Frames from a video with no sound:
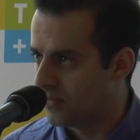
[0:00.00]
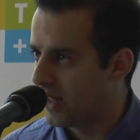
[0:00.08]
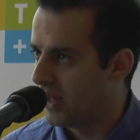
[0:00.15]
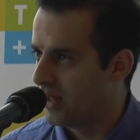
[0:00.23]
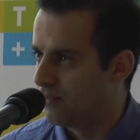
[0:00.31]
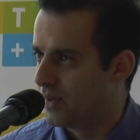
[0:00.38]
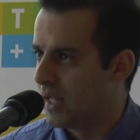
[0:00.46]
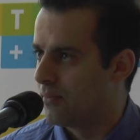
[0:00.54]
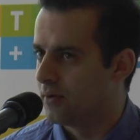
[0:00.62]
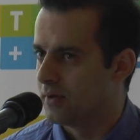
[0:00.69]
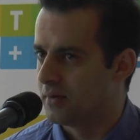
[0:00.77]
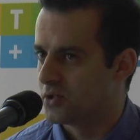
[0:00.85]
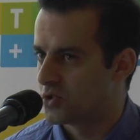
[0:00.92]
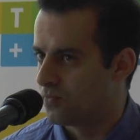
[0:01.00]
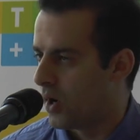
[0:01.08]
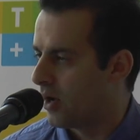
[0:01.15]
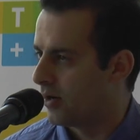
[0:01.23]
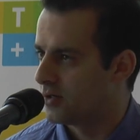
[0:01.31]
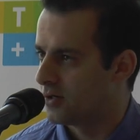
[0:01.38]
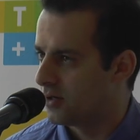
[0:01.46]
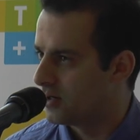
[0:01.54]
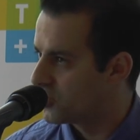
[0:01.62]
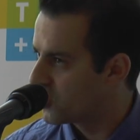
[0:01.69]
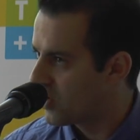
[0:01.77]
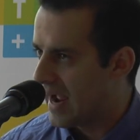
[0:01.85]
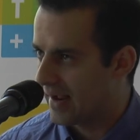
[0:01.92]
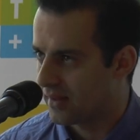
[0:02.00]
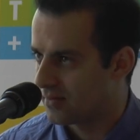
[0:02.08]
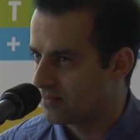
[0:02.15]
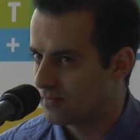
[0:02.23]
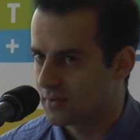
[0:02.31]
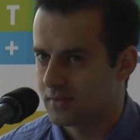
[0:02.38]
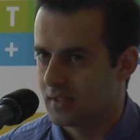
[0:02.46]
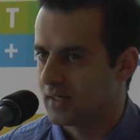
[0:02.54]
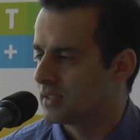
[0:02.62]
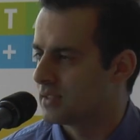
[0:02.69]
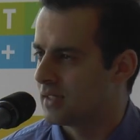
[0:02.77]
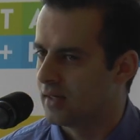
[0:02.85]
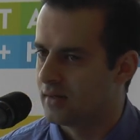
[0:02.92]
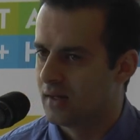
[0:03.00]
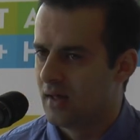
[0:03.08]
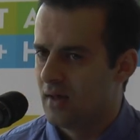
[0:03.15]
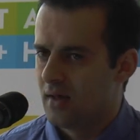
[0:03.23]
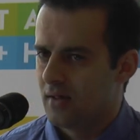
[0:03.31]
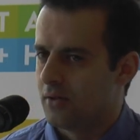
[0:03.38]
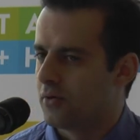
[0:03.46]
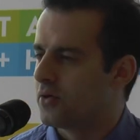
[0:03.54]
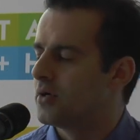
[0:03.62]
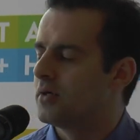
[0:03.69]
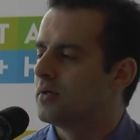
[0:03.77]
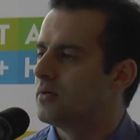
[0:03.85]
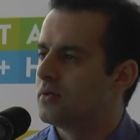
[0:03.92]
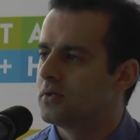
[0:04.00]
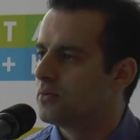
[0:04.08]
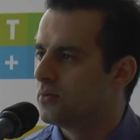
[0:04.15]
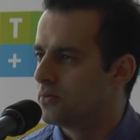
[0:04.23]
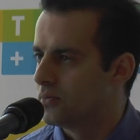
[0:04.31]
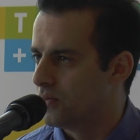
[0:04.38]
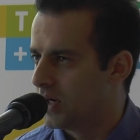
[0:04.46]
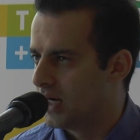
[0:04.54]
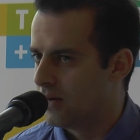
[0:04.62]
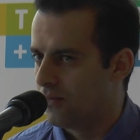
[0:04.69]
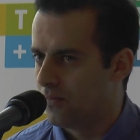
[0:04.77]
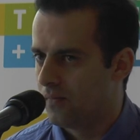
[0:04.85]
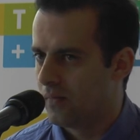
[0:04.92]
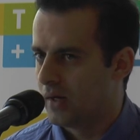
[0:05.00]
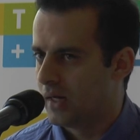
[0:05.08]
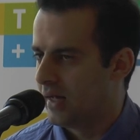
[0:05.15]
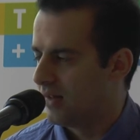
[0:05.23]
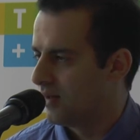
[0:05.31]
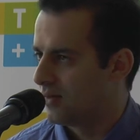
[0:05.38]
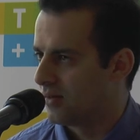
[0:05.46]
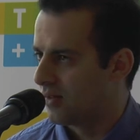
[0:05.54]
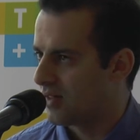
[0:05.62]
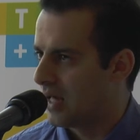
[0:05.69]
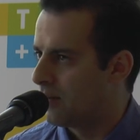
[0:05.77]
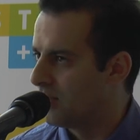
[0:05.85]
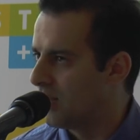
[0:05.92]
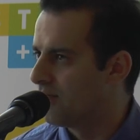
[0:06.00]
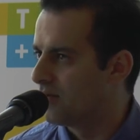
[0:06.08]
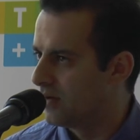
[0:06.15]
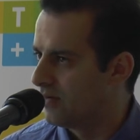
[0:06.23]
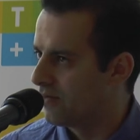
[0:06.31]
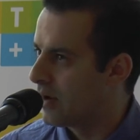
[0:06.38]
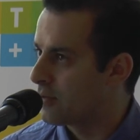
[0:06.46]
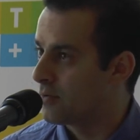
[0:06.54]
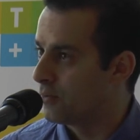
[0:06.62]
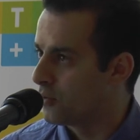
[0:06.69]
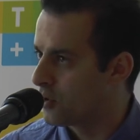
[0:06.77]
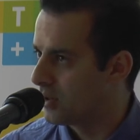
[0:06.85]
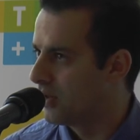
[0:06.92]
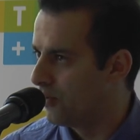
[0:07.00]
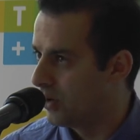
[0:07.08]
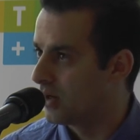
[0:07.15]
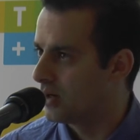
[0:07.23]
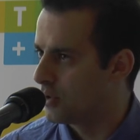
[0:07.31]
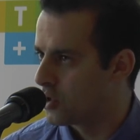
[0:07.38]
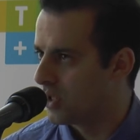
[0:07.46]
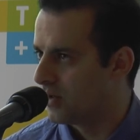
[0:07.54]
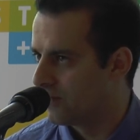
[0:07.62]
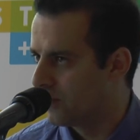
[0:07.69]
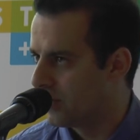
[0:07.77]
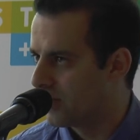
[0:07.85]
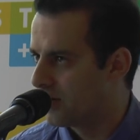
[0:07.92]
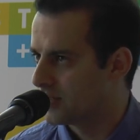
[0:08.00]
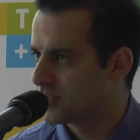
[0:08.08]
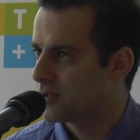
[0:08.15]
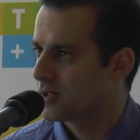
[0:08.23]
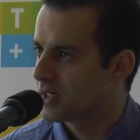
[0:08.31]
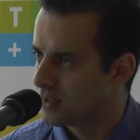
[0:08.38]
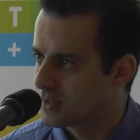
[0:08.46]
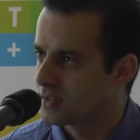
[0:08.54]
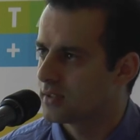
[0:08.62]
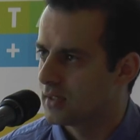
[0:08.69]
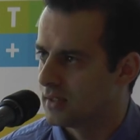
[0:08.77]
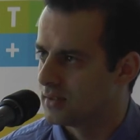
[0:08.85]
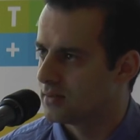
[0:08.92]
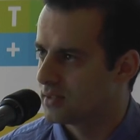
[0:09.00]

and be able to monitor and track things that you couldn't do the same level of resolution that we could achieve with our circuits and